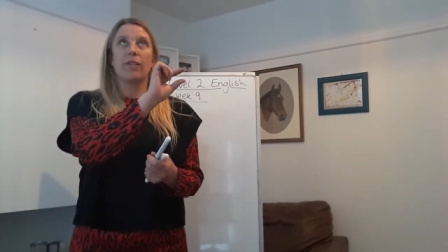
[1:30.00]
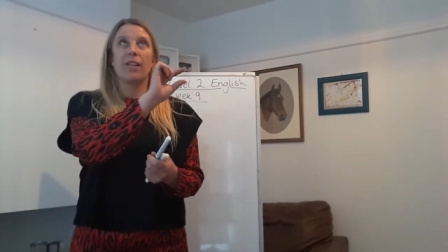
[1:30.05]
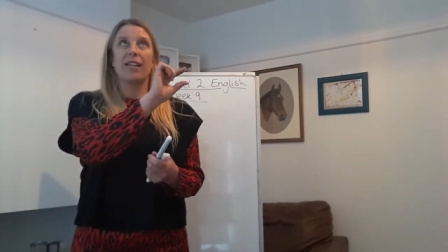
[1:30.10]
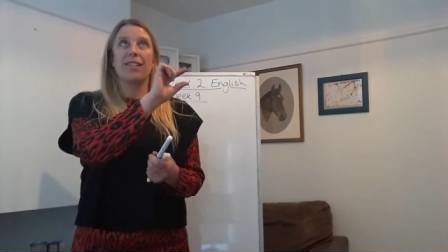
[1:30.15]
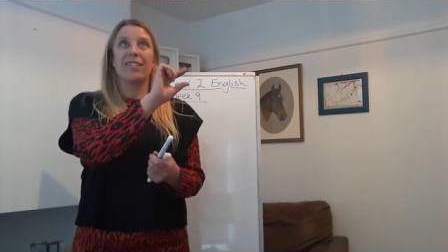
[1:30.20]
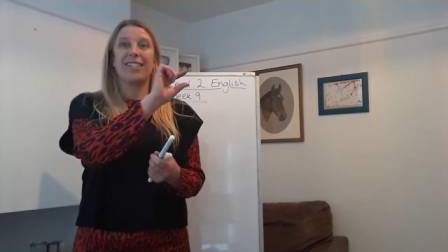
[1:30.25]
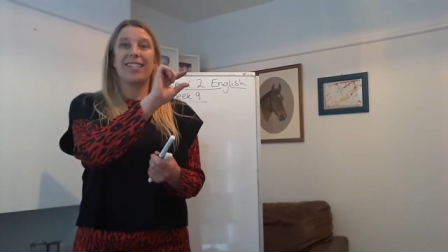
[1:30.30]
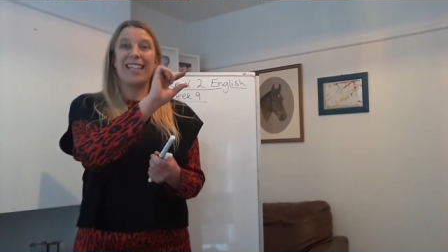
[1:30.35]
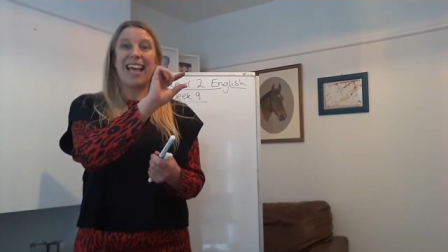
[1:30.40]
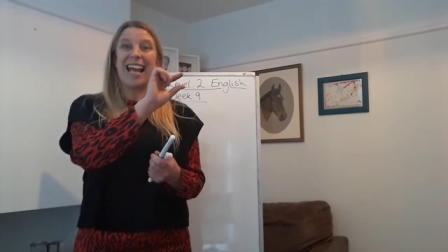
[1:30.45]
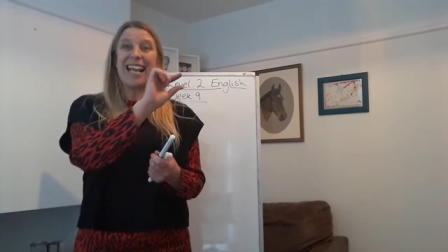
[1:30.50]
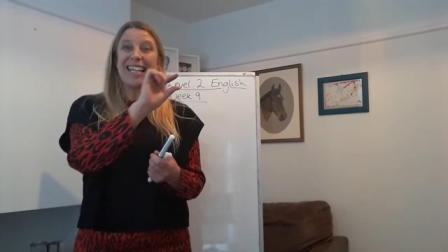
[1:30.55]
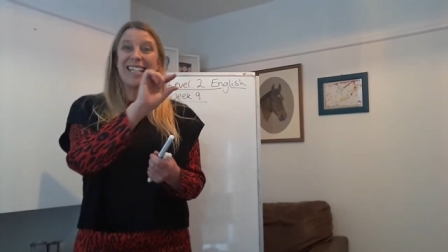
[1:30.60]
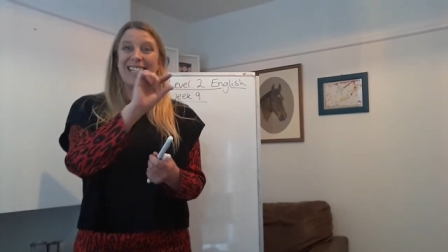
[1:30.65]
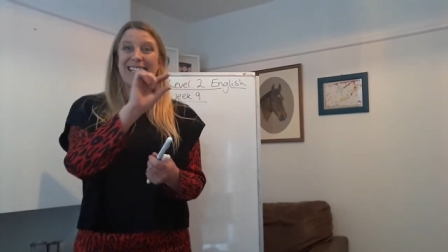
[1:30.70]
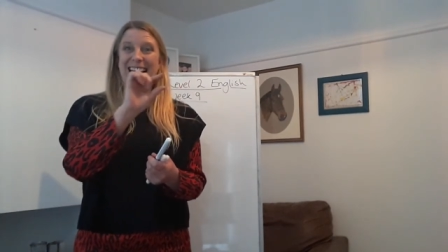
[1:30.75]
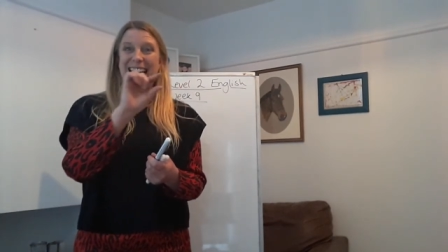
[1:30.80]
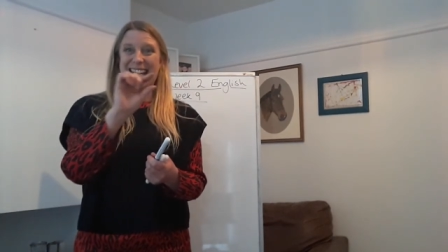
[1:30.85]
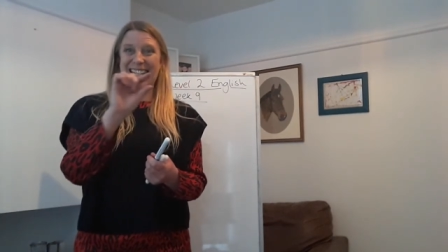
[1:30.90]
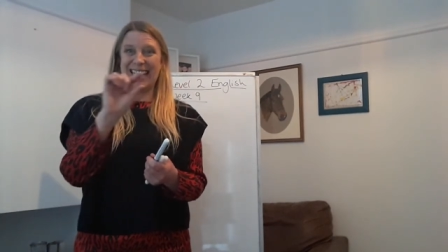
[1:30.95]
say a
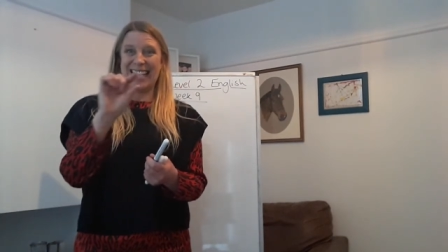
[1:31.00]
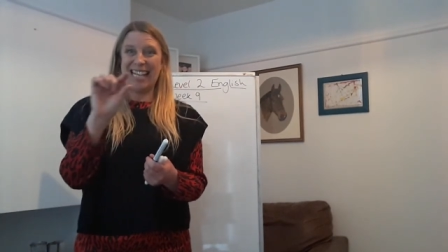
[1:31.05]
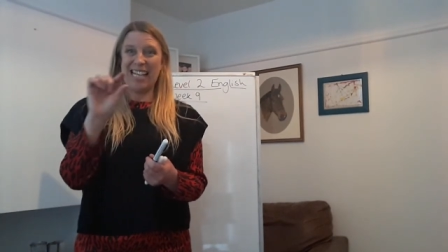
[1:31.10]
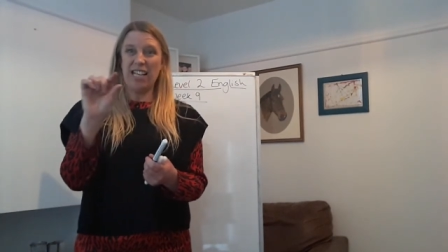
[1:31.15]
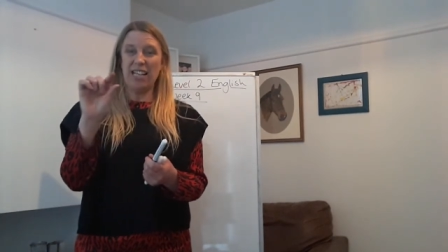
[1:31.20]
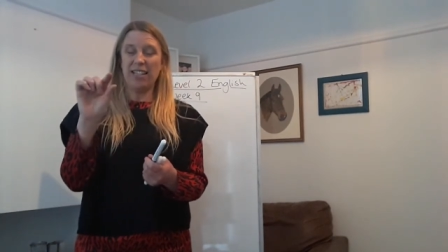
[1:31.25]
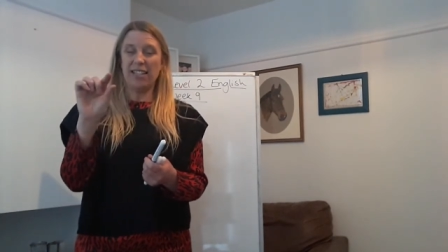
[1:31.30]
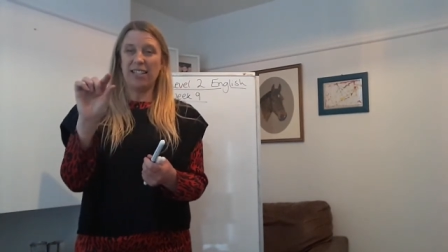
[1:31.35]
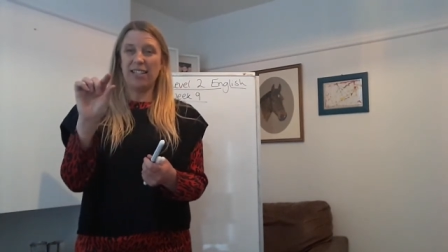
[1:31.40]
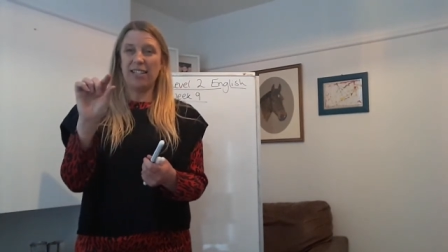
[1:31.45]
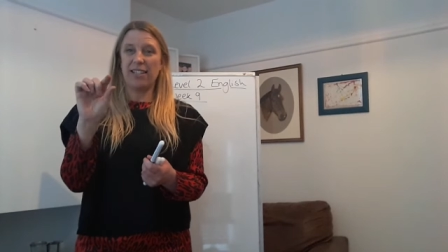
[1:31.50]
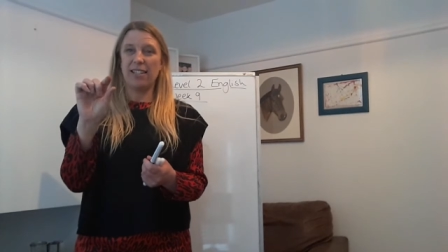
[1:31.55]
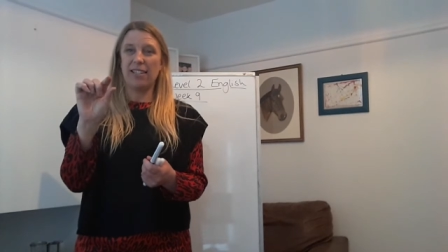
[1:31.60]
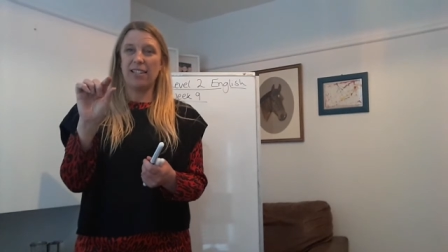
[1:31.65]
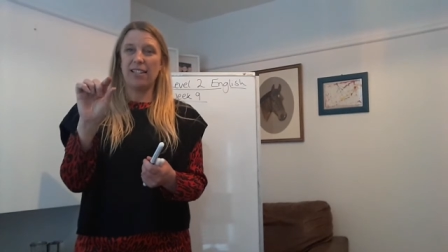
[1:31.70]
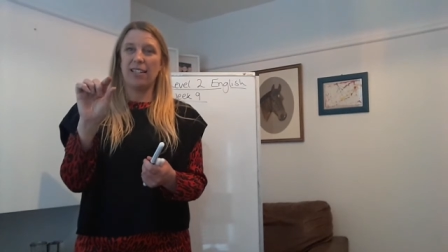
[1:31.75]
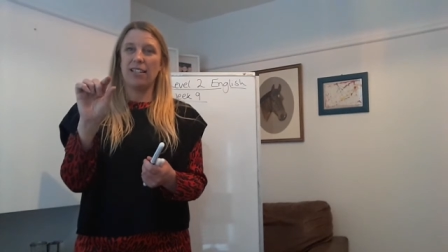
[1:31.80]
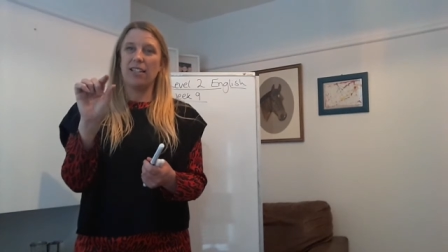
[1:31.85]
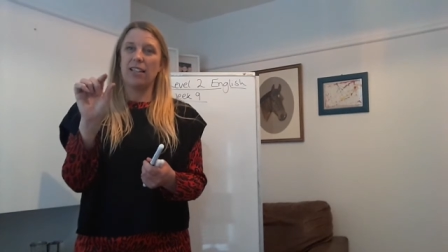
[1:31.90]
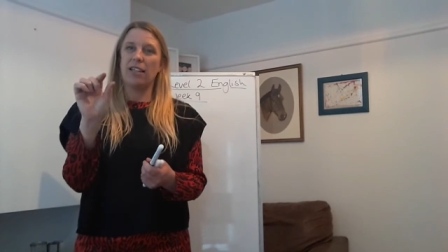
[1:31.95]
sentence,
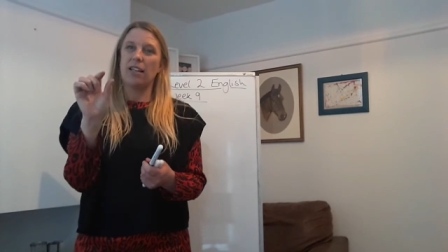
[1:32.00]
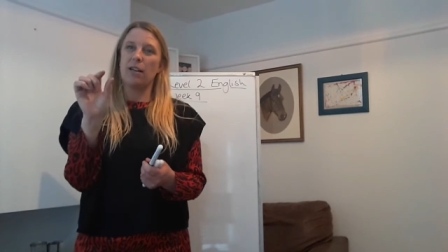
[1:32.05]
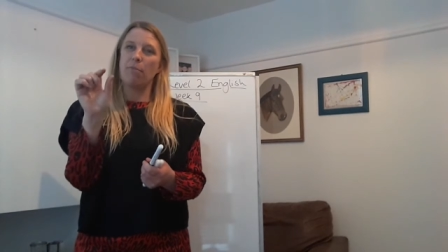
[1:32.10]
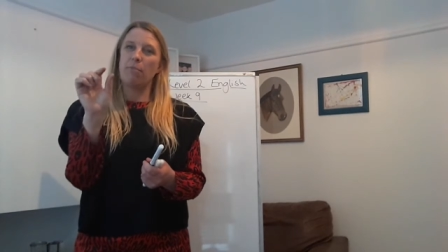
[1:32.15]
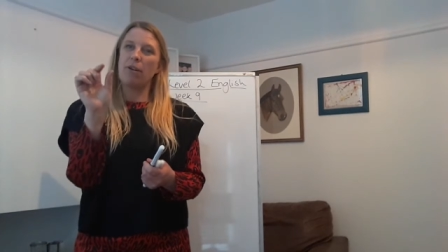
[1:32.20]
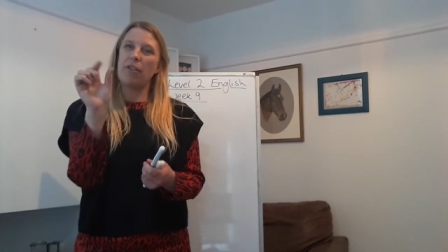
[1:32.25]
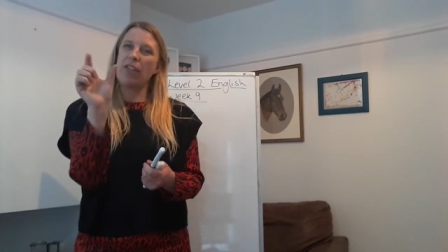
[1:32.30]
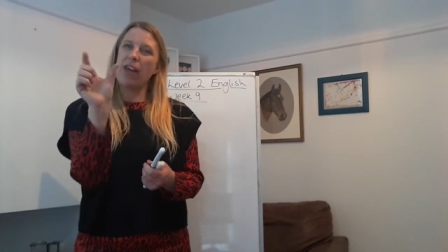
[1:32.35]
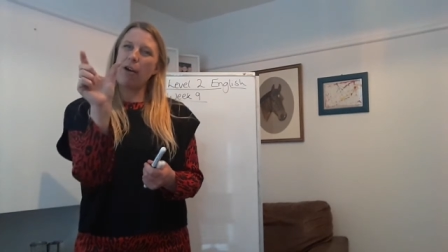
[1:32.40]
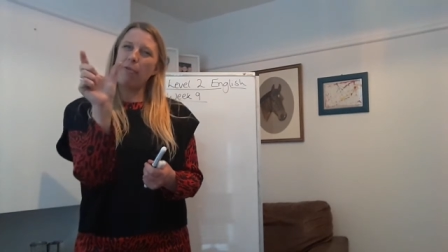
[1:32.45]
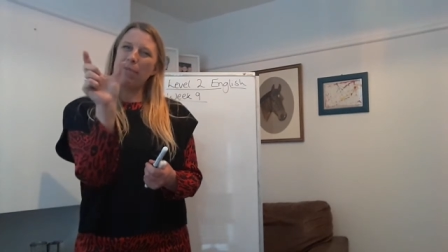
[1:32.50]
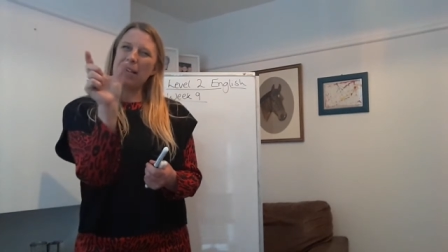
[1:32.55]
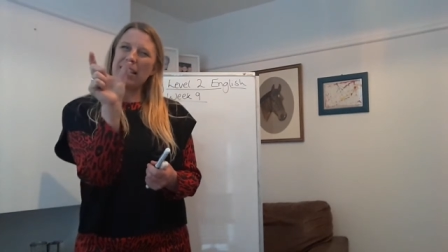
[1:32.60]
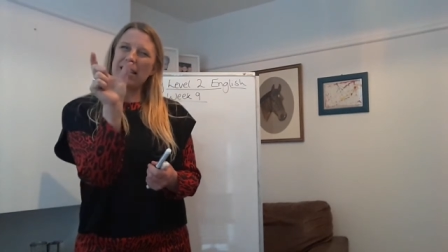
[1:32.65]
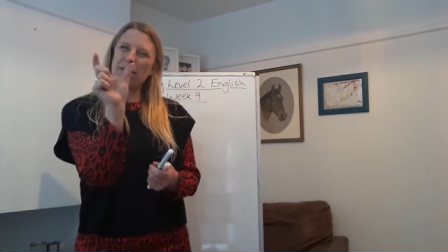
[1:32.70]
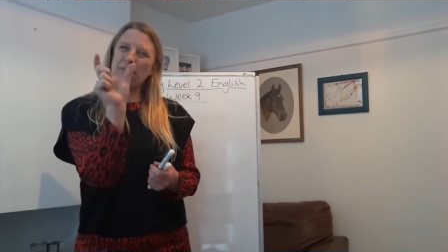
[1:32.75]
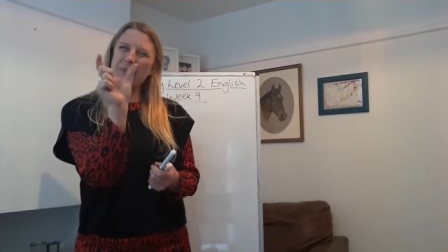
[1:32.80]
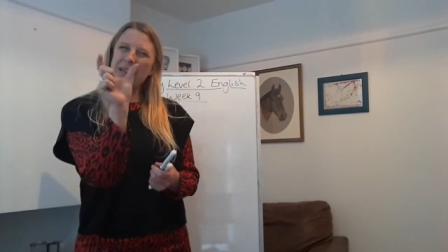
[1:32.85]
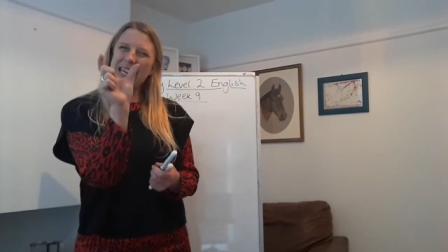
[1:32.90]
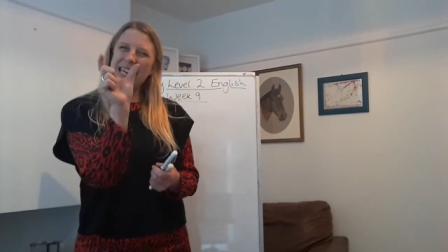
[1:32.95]
but there'll be
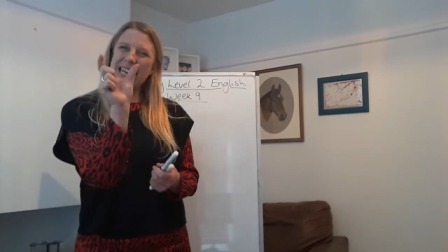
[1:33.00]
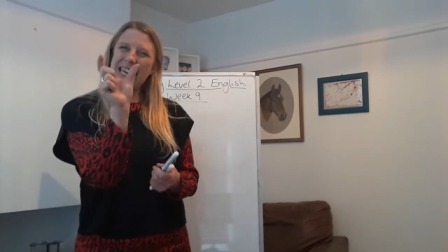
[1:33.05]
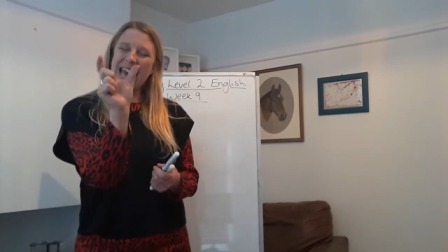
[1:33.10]
some